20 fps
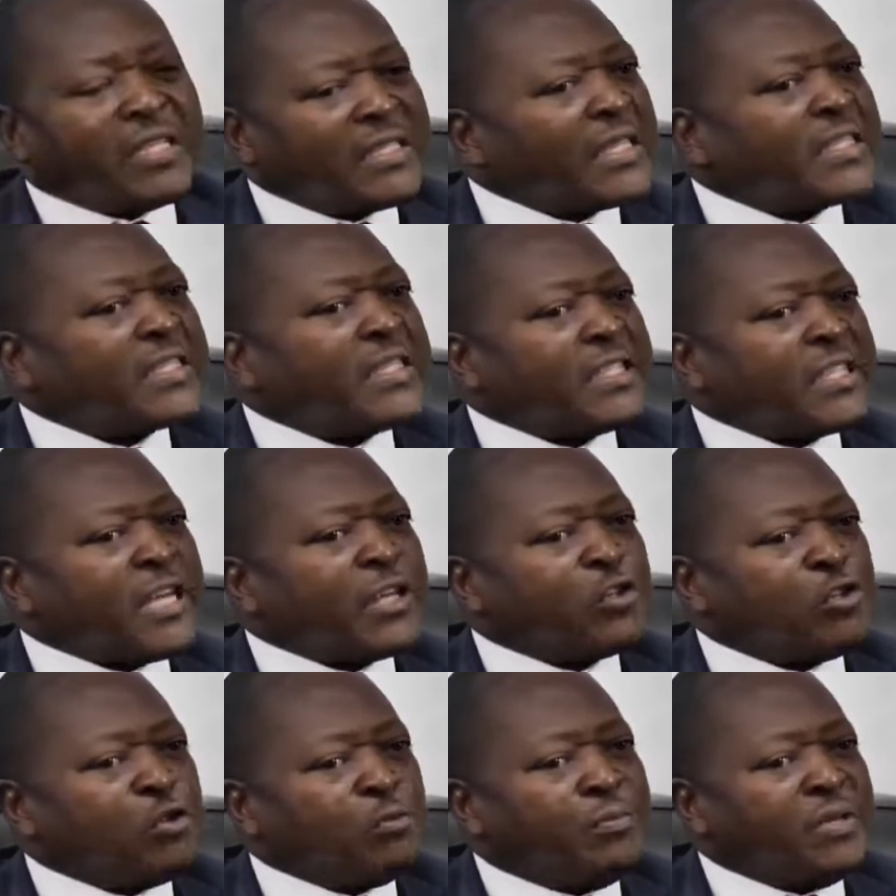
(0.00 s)
data
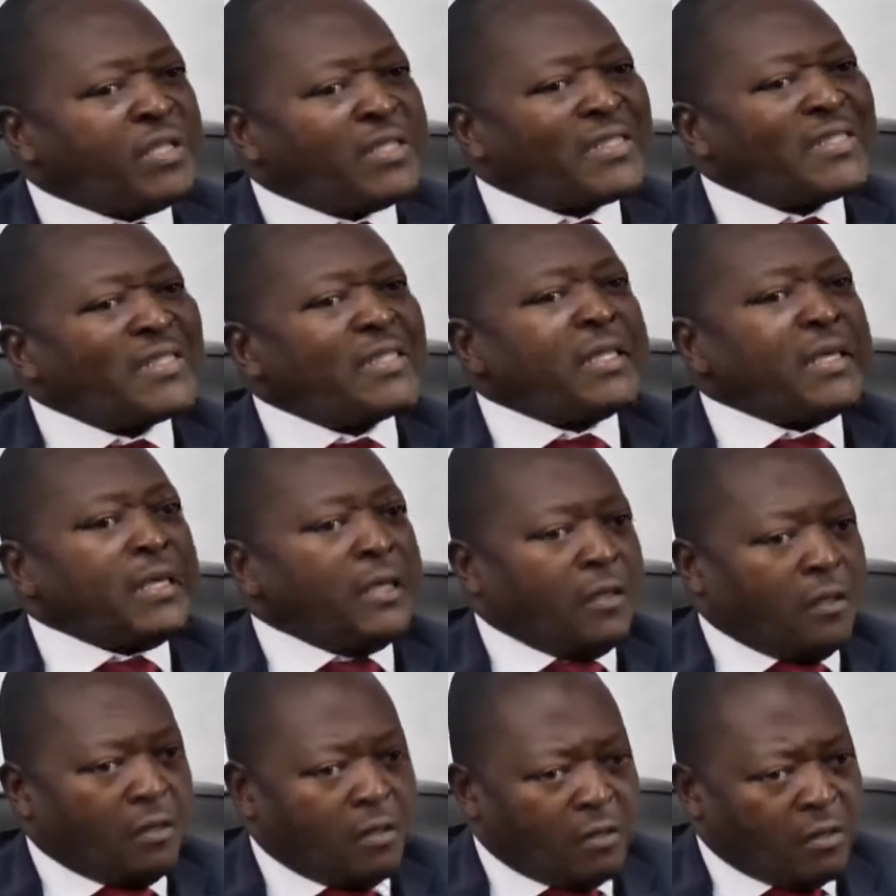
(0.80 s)
center should be
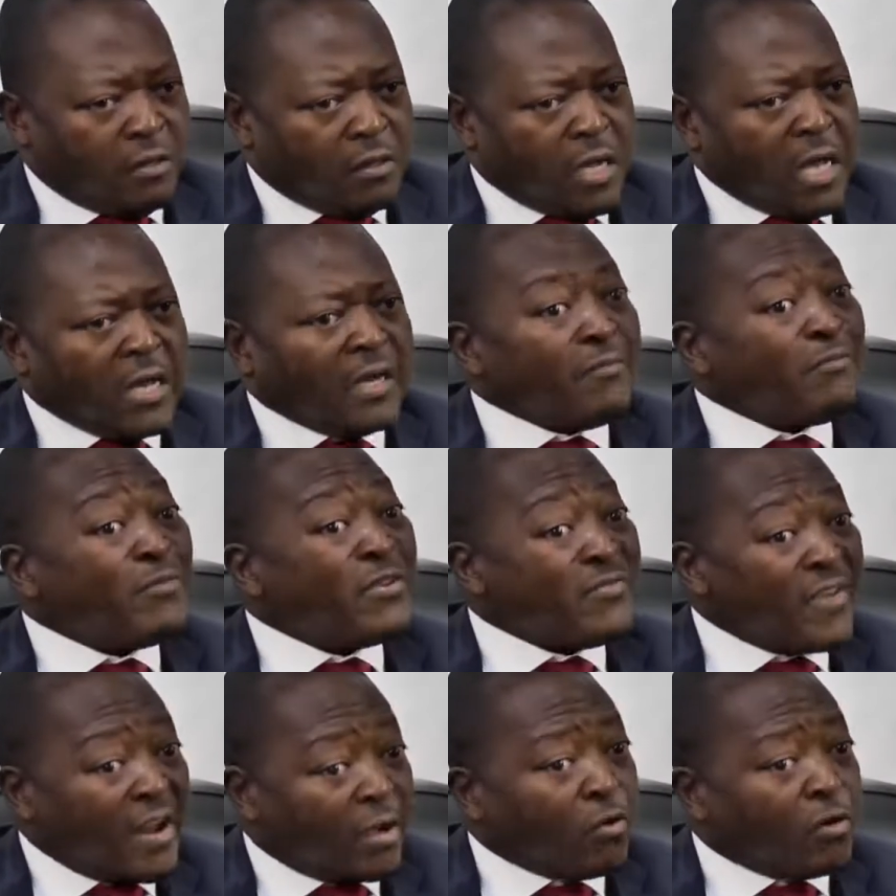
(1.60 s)
seen and
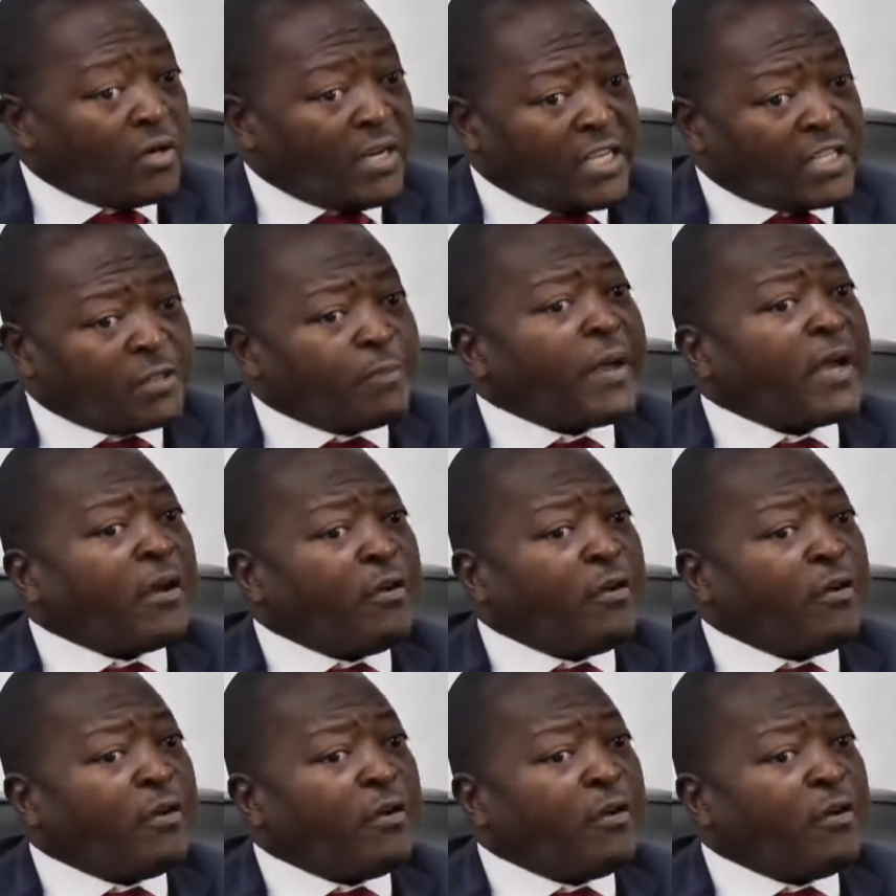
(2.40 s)
be recognized by